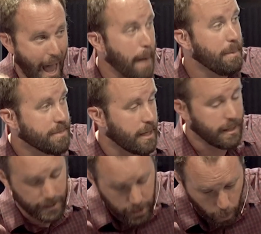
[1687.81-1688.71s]

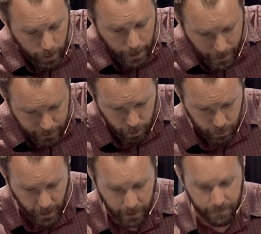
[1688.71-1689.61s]
apathetically going about their
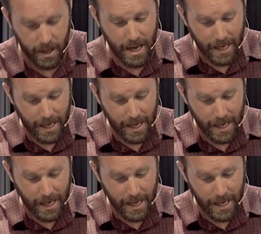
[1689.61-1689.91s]
life,